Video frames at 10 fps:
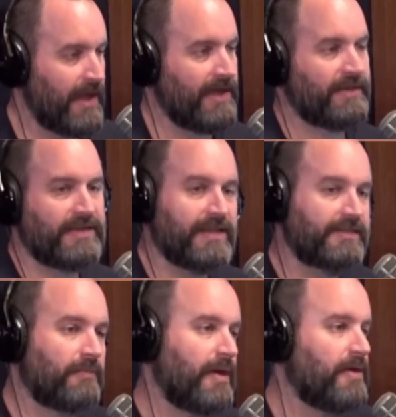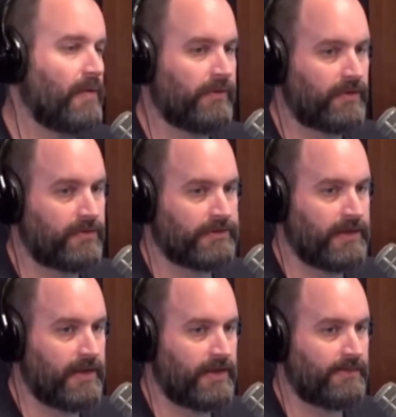I had the tasting menu on
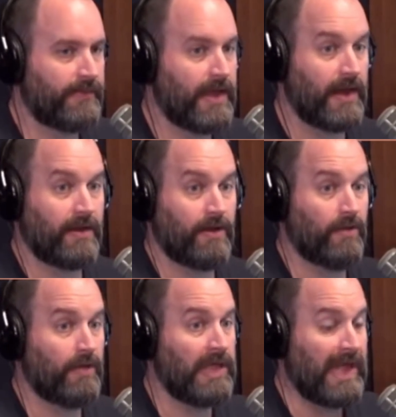Thursday oh, and I go,